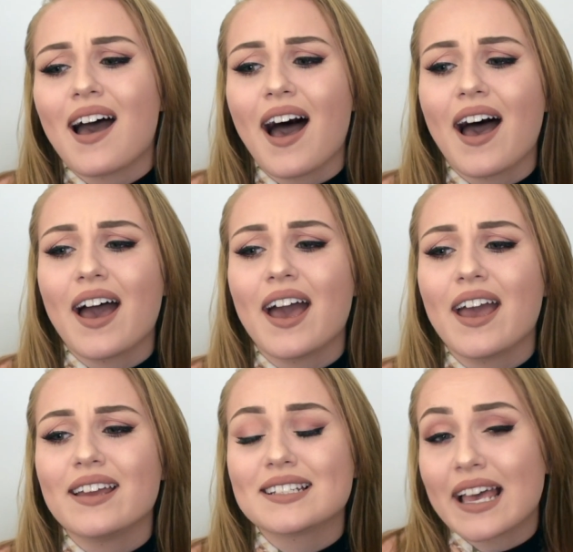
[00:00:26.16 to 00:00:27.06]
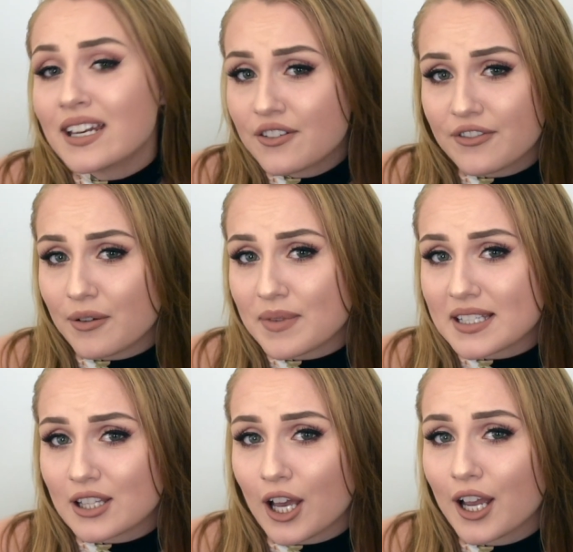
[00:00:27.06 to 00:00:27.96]
I decided to film
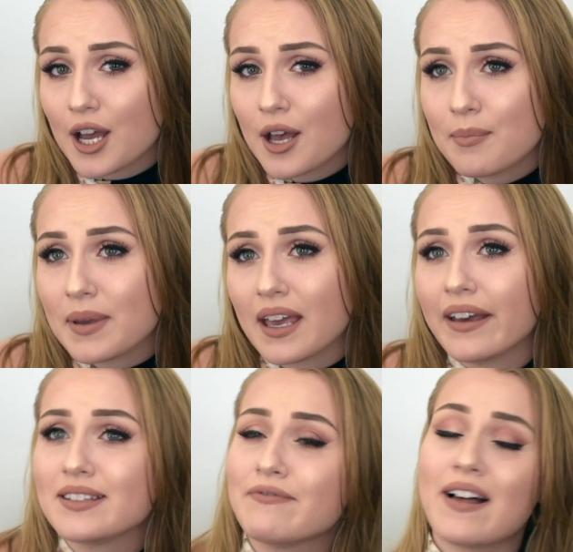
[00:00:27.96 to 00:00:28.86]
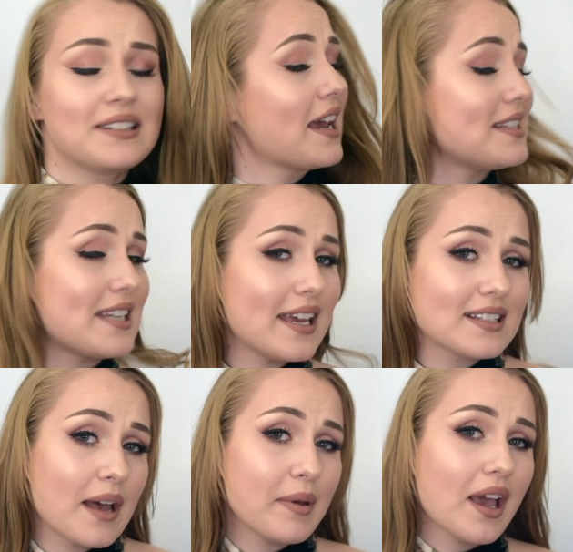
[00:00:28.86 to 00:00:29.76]
this look because Valentine's Day
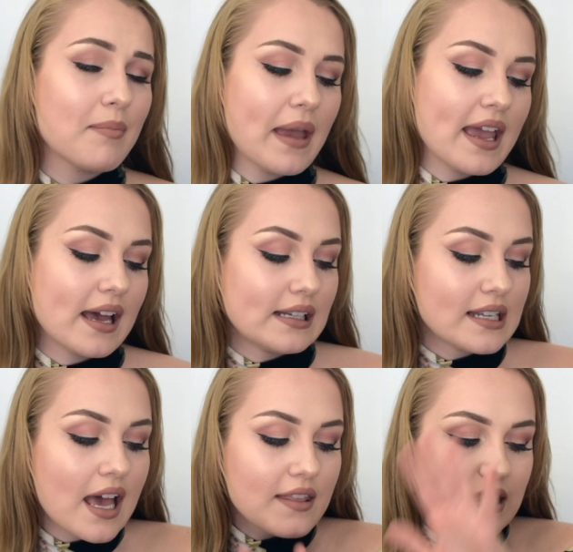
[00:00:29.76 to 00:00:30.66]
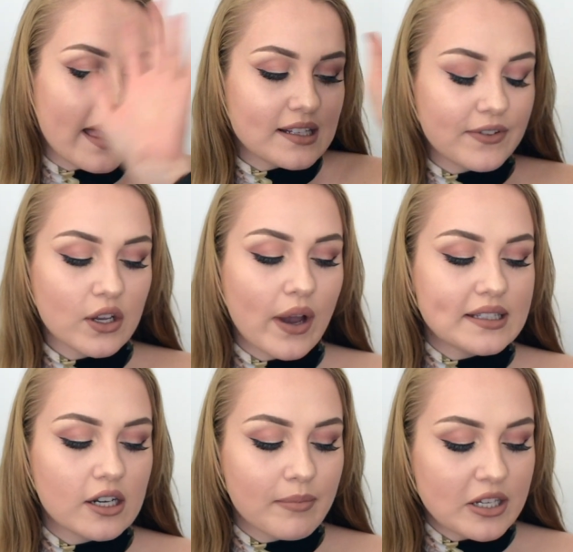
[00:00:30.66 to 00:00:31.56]
is coming up, and the last video I
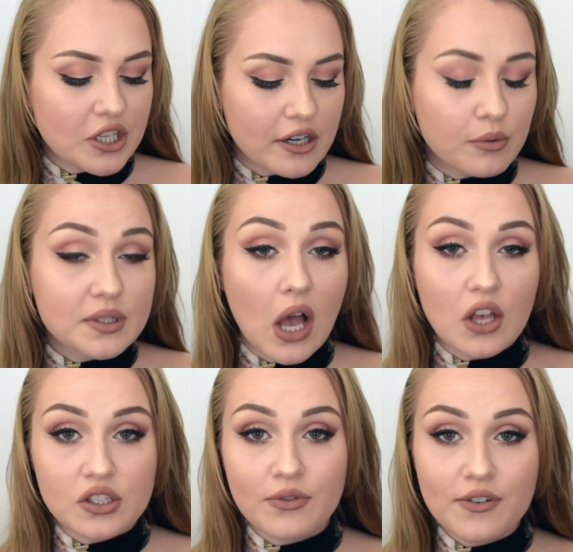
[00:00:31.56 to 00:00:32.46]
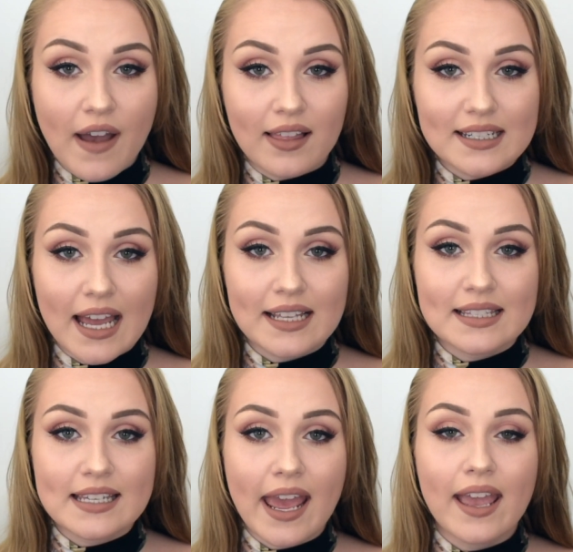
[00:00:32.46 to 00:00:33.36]
did on my channel was also for
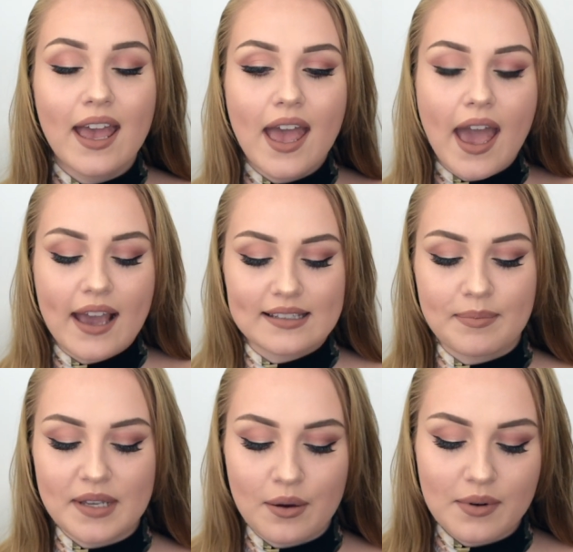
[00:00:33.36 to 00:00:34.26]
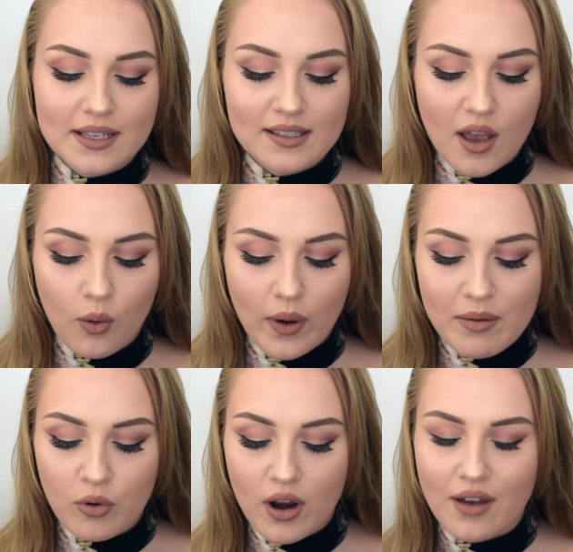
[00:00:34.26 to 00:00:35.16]
Valentine's Day, except it was
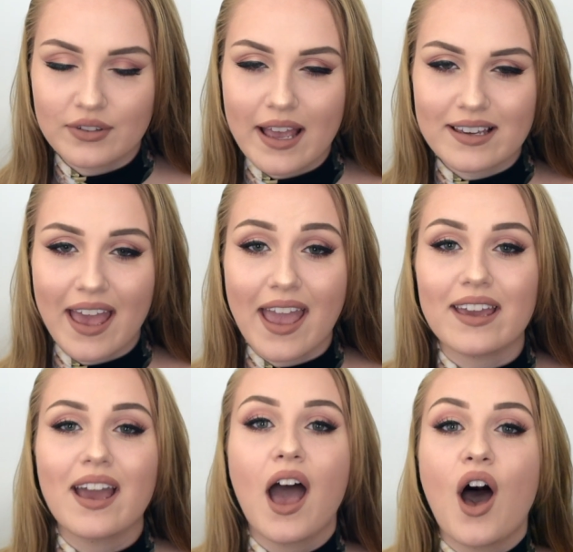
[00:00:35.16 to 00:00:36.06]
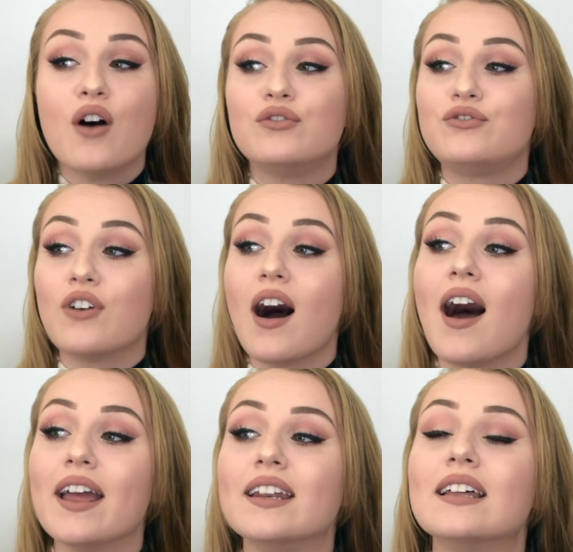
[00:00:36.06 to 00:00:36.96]
way more of like a
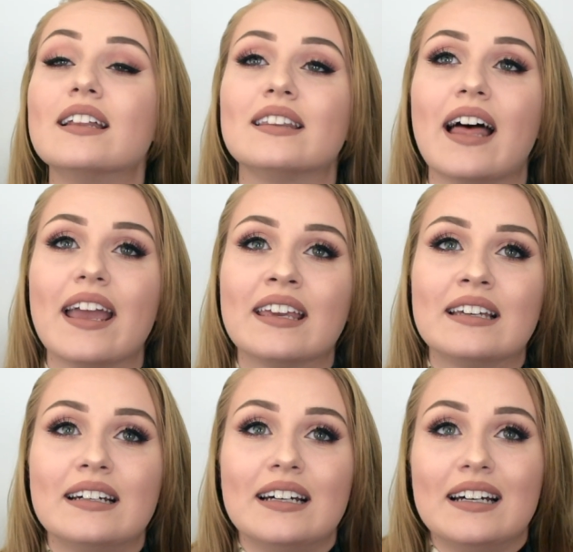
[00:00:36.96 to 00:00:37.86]
fun, like,